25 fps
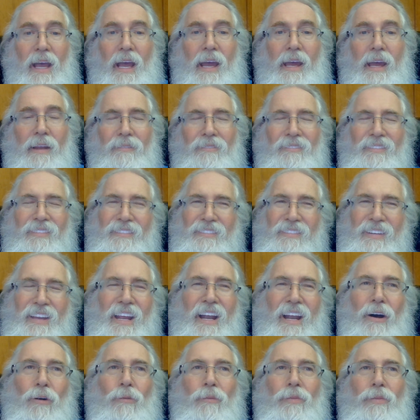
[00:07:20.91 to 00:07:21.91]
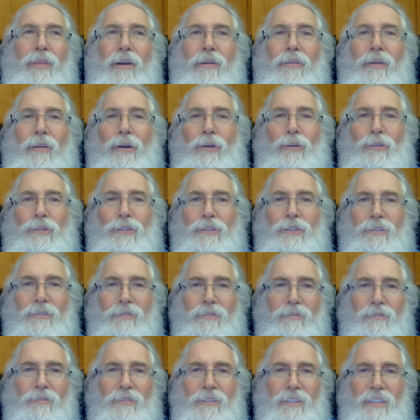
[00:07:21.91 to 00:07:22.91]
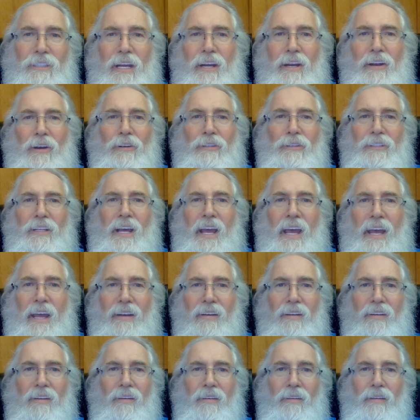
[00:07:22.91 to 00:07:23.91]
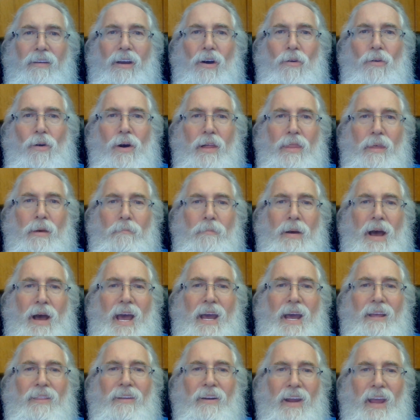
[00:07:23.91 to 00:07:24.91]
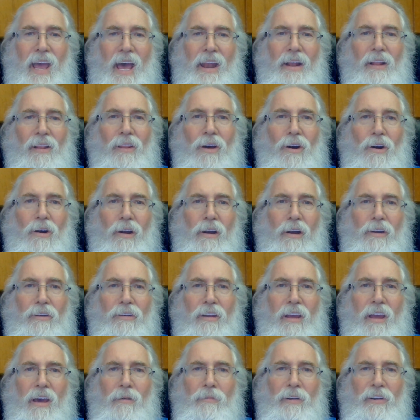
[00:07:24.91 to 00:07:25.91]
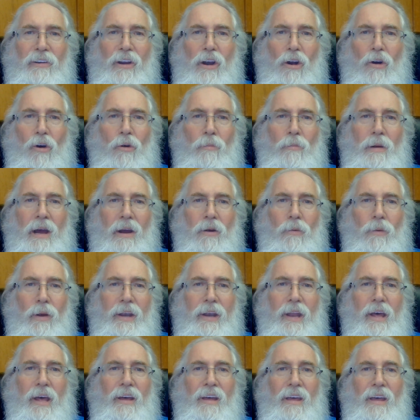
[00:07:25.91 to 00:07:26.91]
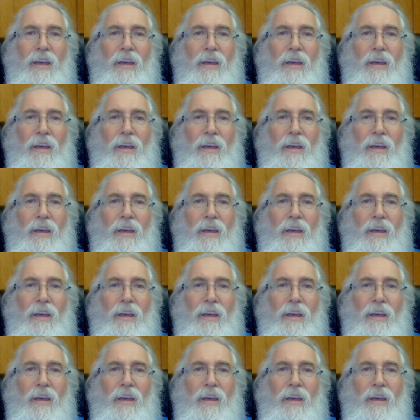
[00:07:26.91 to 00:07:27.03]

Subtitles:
And, they're those stickers that go on the back. They're kind of large, cover your whole back window.